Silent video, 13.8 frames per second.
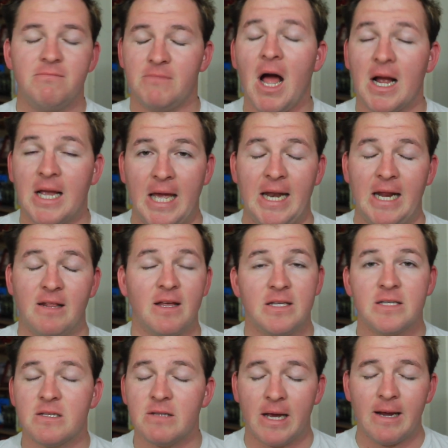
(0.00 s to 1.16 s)
Not kidding,
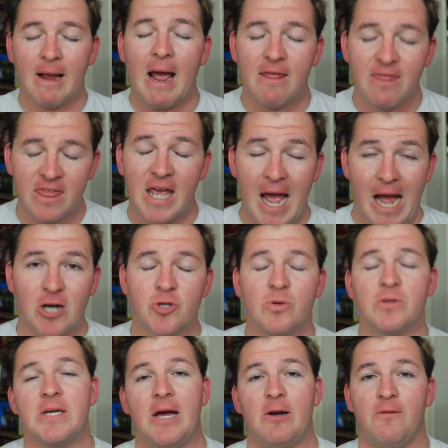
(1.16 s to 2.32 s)
that's like the
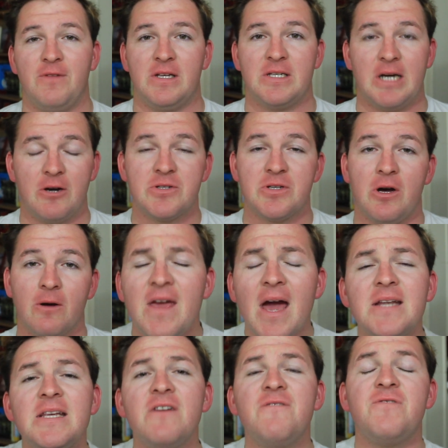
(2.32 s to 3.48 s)
actual title of the entire song. The
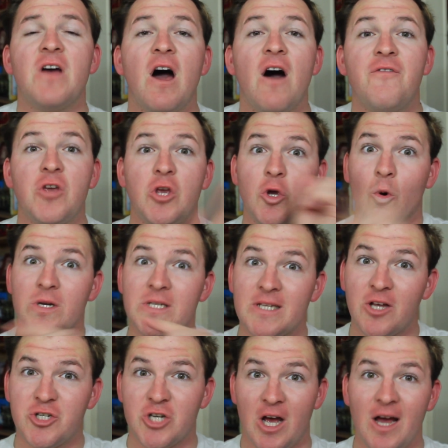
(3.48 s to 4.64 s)
idea of You're
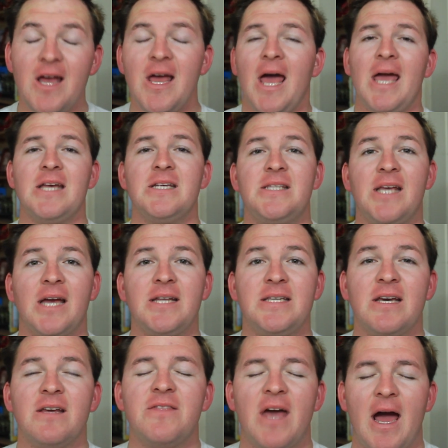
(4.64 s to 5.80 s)
Such A is the
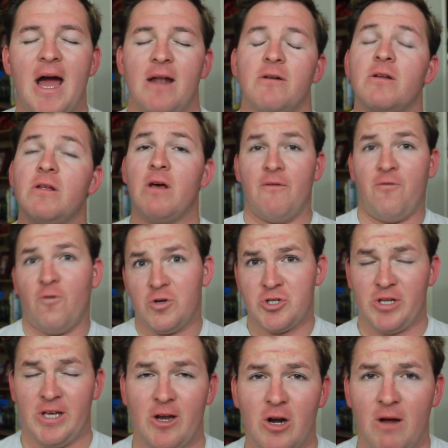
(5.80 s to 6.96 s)
idea that,
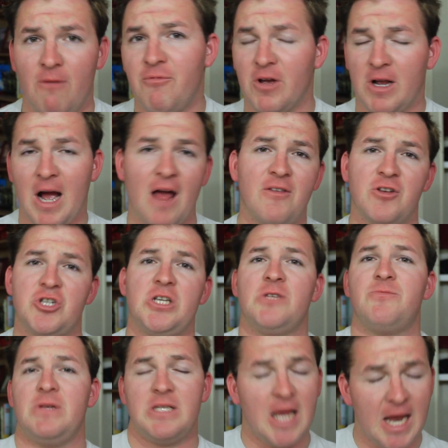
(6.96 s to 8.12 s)
unfortunately, the guy that
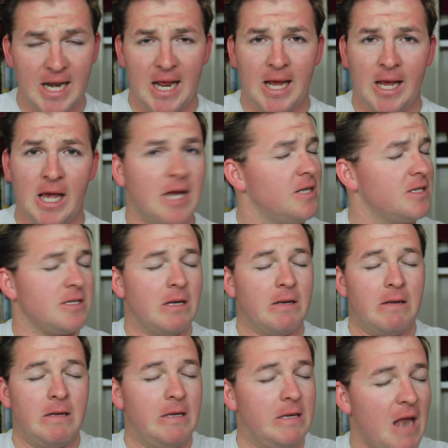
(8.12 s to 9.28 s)
she's been dating is
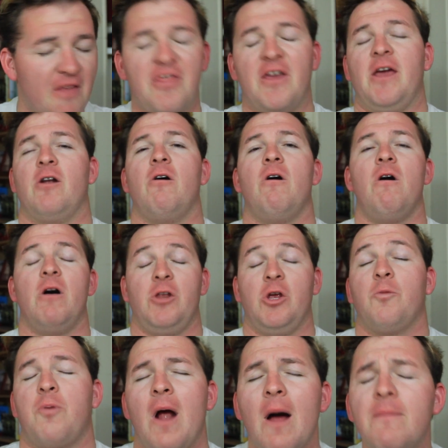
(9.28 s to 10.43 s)
nothing at all, and
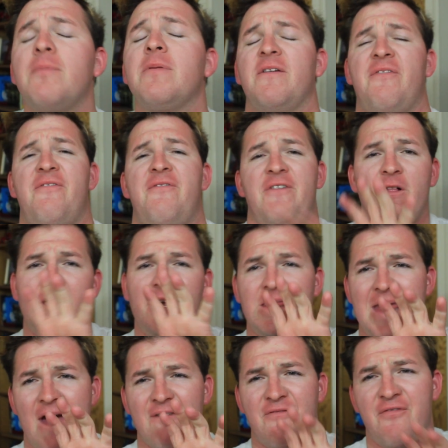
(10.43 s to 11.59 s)
you would probably fill
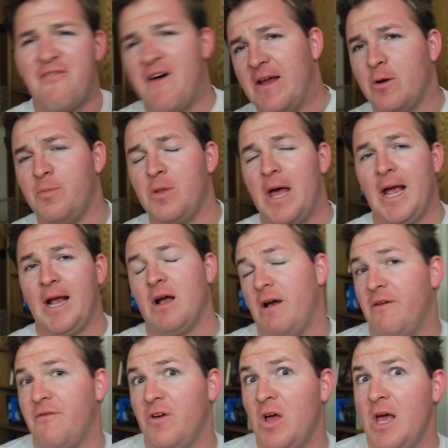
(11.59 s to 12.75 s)
in that final blank
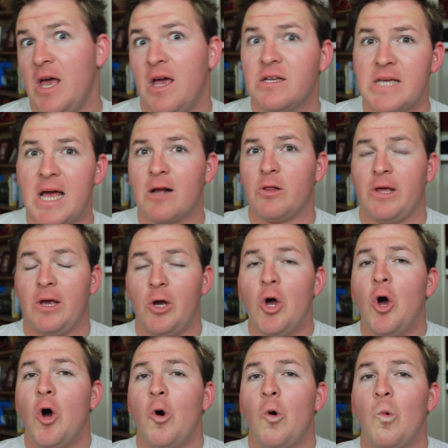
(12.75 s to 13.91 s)
of exactly
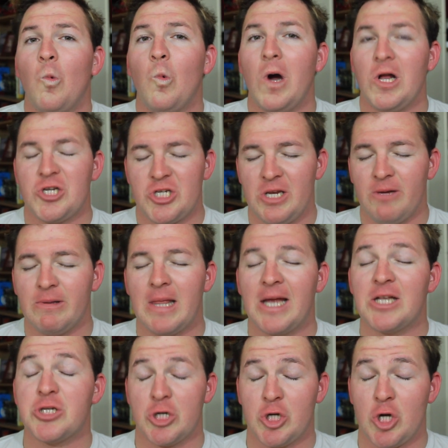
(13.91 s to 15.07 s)
what she would
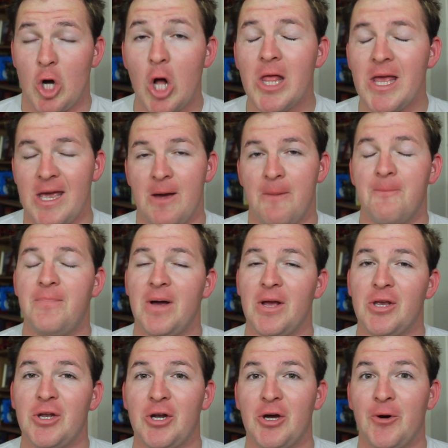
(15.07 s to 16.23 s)
like to call him,
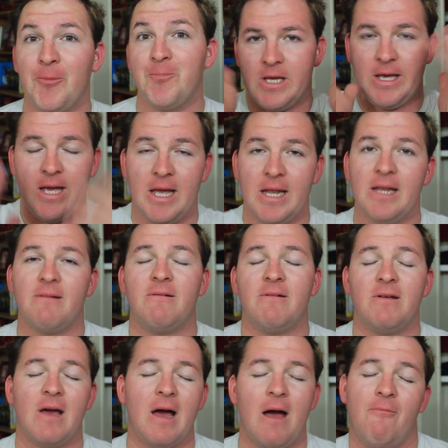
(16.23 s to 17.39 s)
but you know,
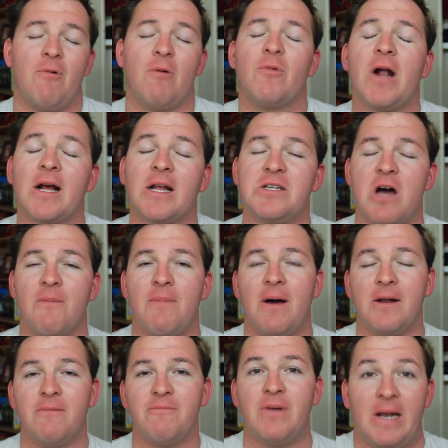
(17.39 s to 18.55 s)
we're not gonna talk
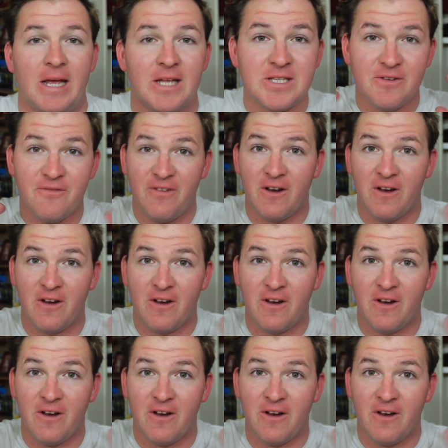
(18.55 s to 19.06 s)
about it. But it's a